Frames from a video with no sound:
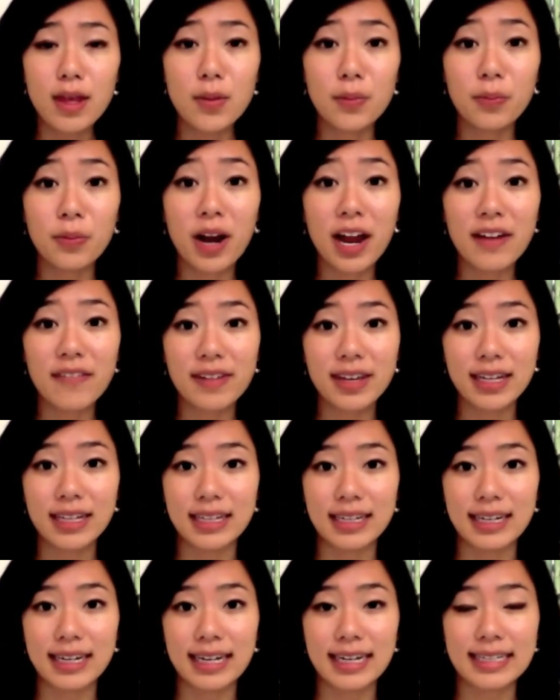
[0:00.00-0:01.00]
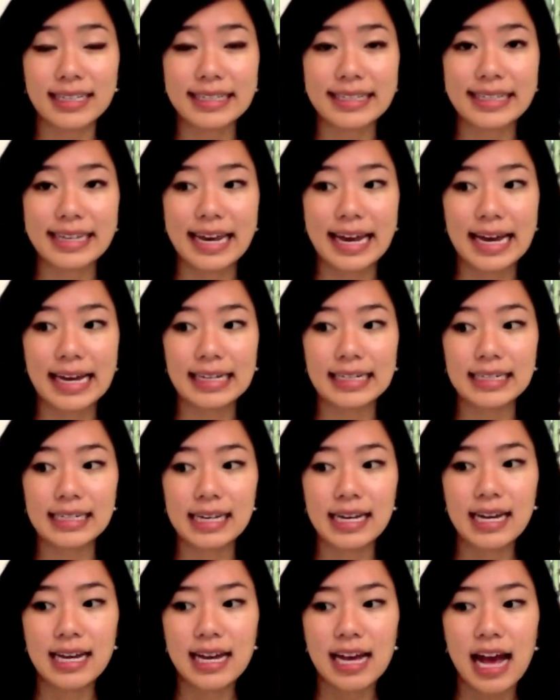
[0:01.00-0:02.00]
private clinics, and
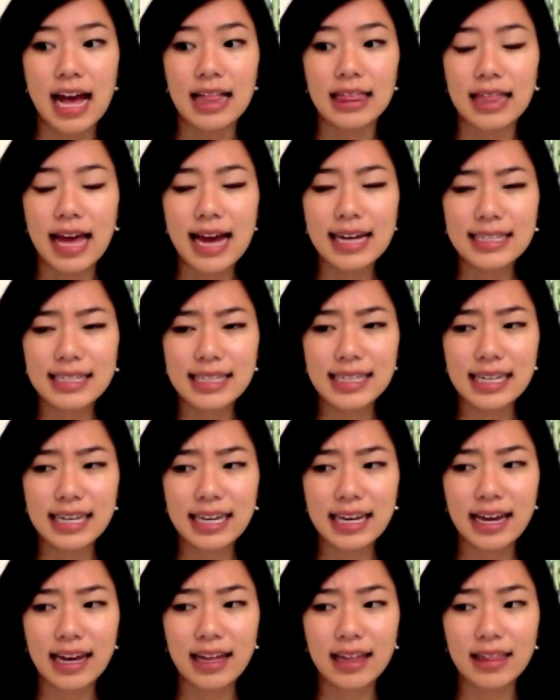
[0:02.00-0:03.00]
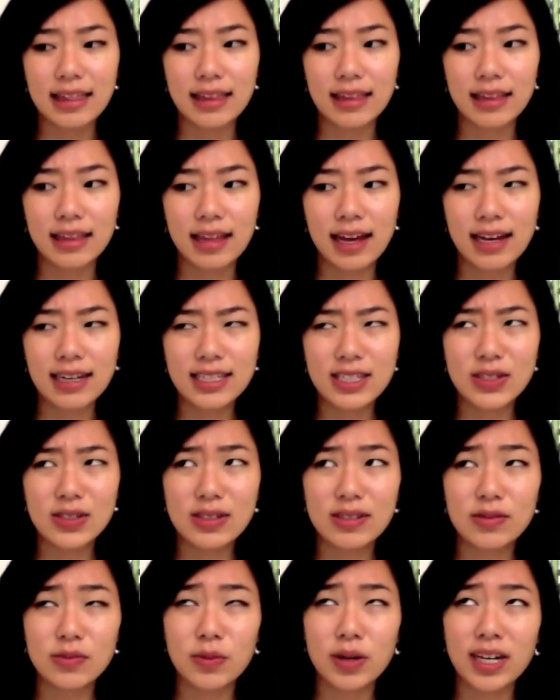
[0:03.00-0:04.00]
lastly, the
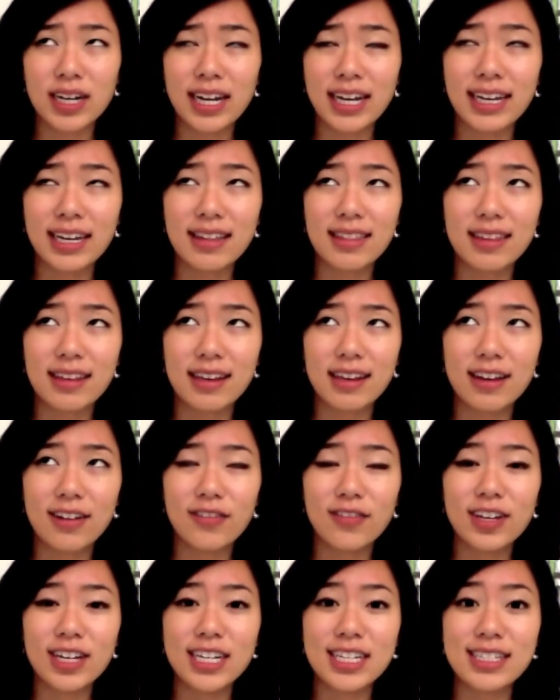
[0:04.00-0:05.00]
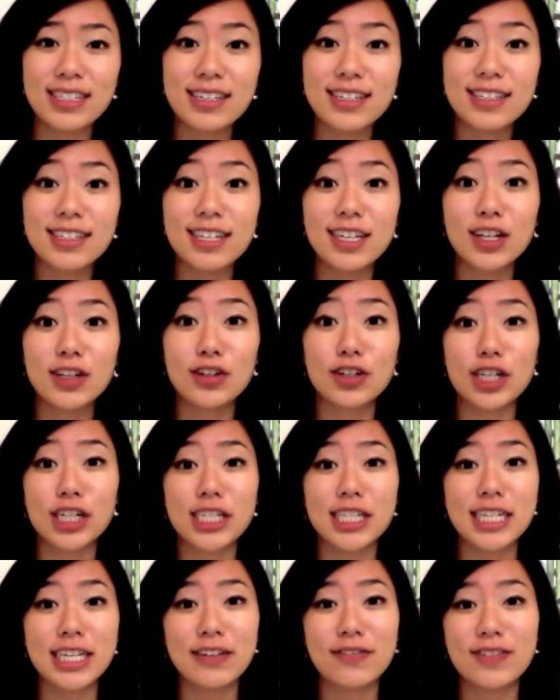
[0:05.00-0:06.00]
last one I can think of is a skilled
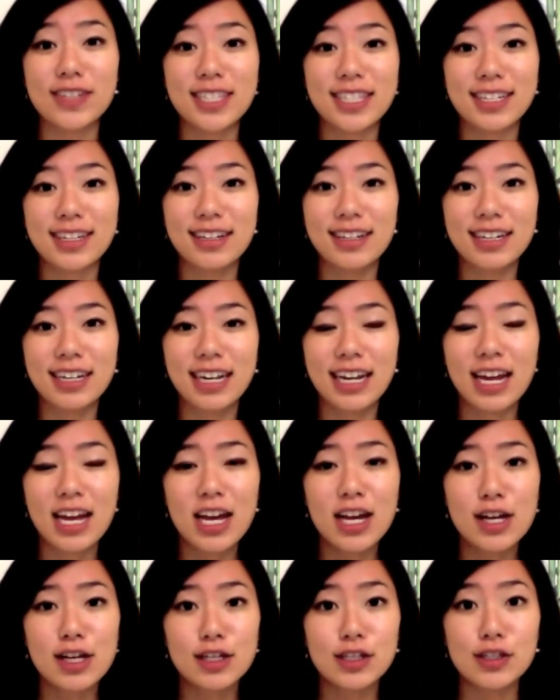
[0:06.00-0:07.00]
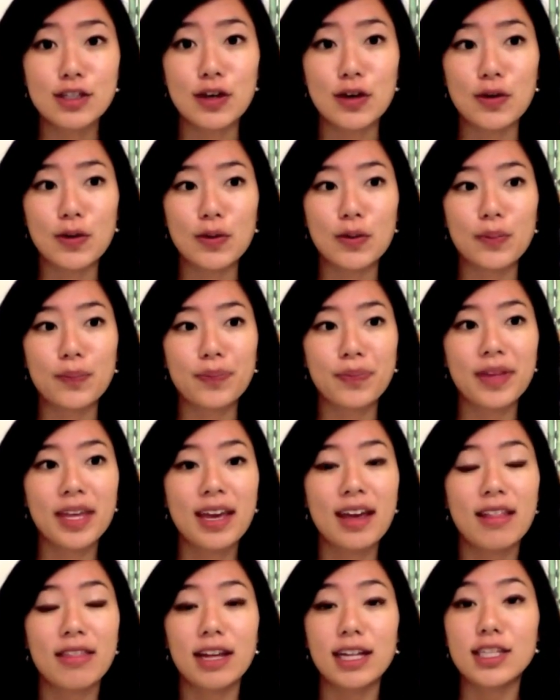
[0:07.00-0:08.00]
nursing facility. So
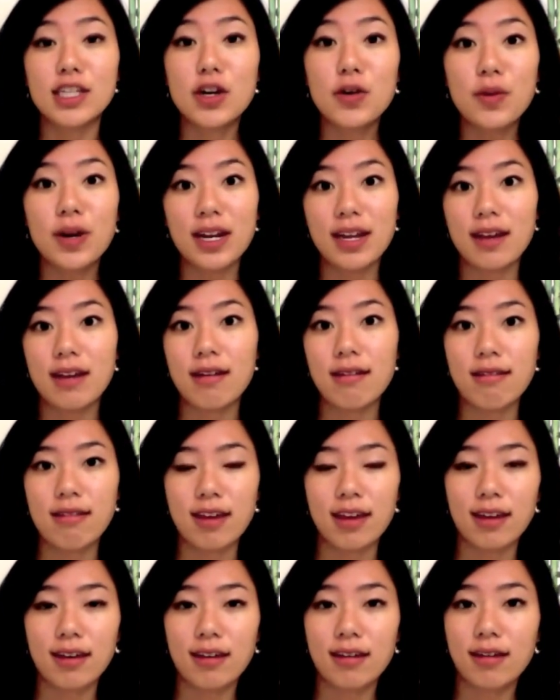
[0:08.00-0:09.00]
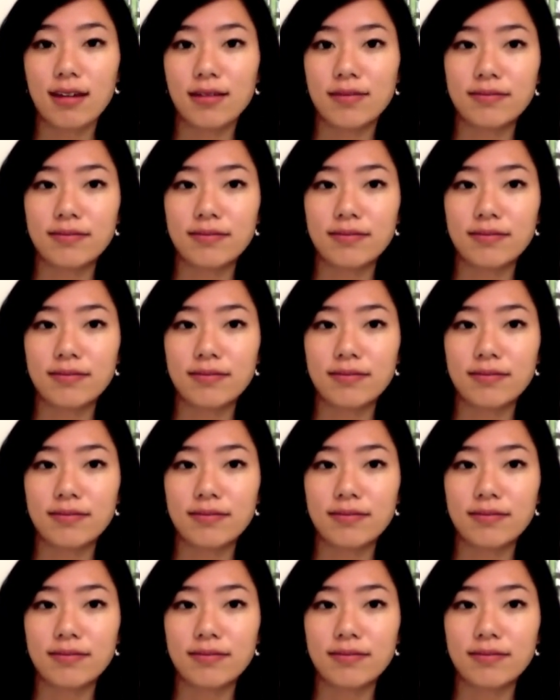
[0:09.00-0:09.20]
that's already like,